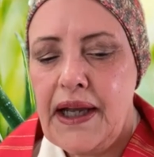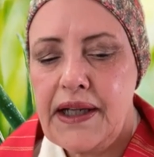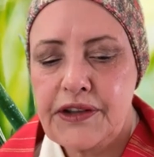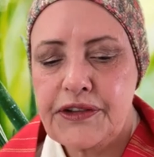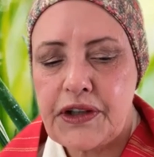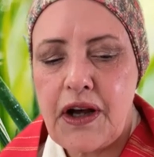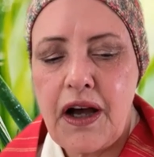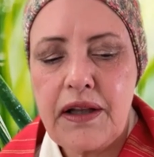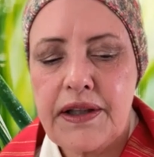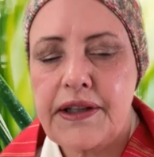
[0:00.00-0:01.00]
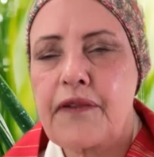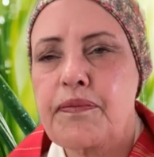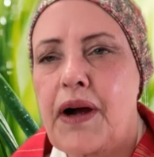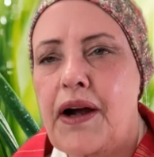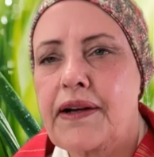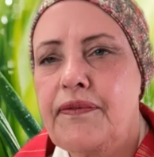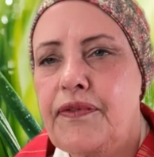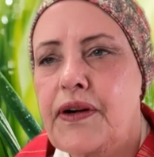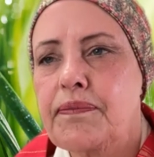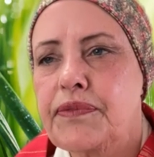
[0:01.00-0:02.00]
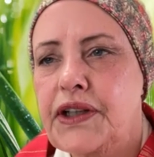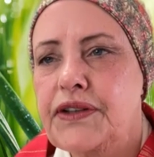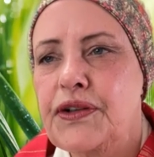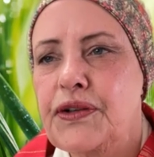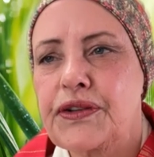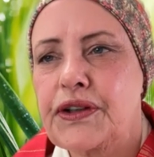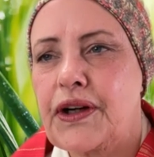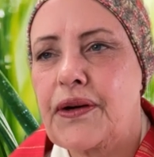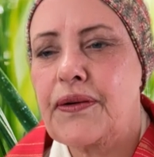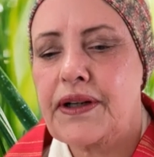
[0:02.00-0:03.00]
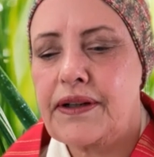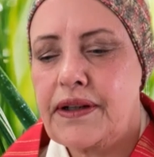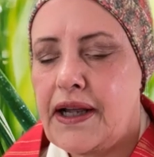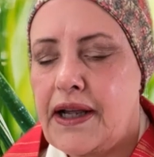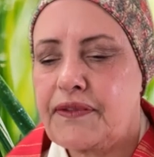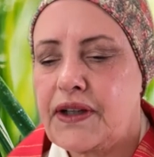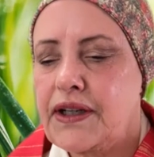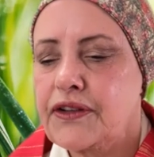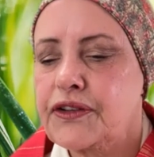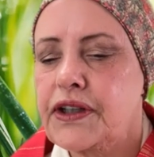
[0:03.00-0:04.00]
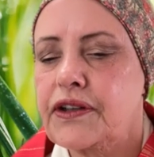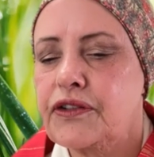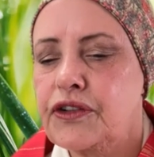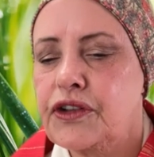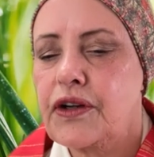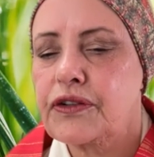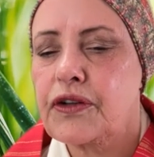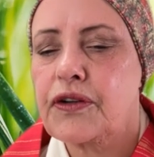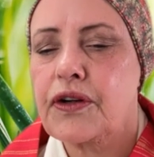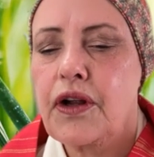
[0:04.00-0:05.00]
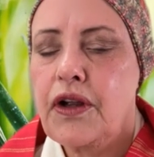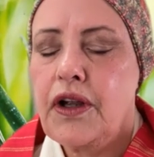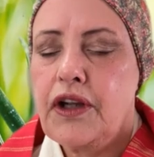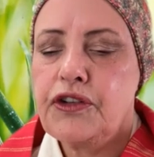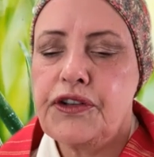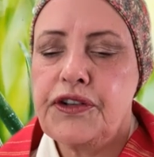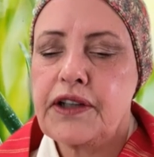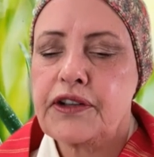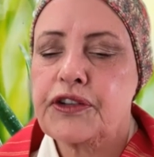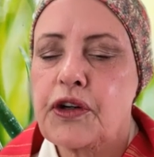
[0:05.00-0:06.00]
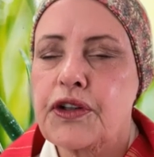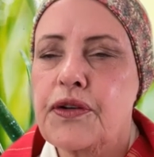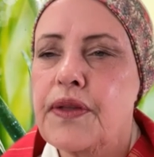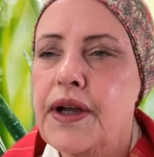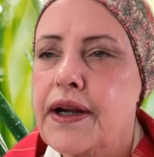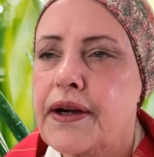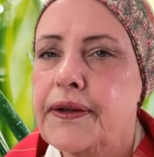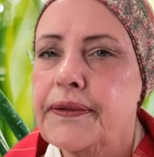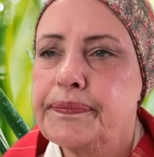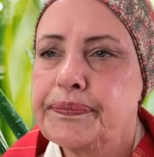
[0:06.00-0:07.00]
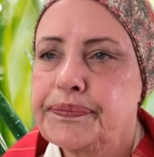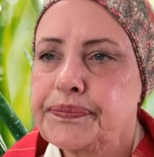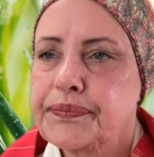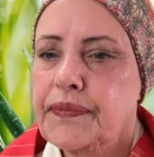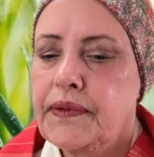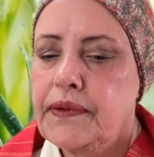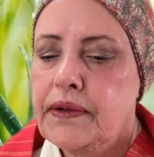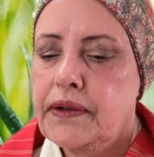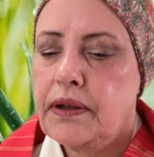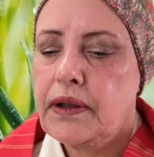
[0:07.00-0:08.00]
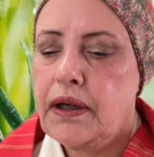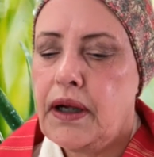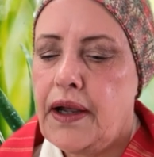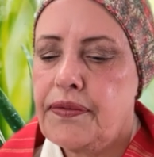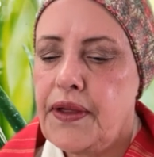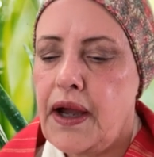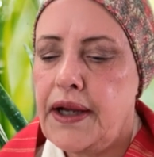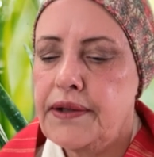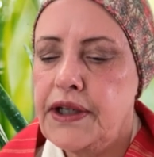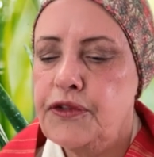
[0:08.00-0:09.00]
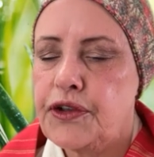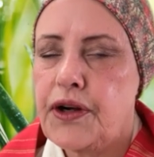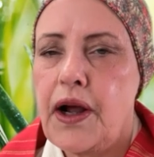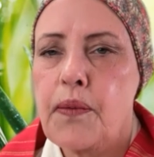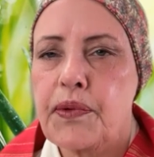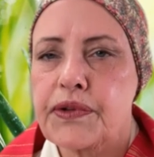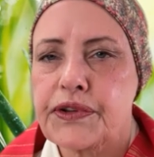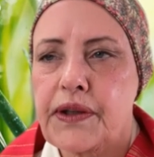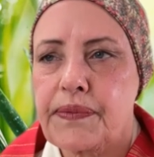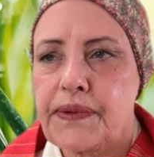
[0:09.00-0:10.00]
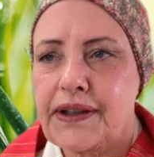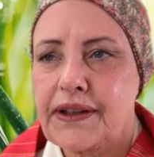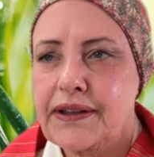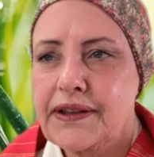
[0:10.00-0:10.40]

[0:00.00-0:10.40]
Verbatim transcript: And it's a colleague of mine from 10 years ago in Afghanistan. She goes, Are, she texts, Are you there? I, th- I need your help with something.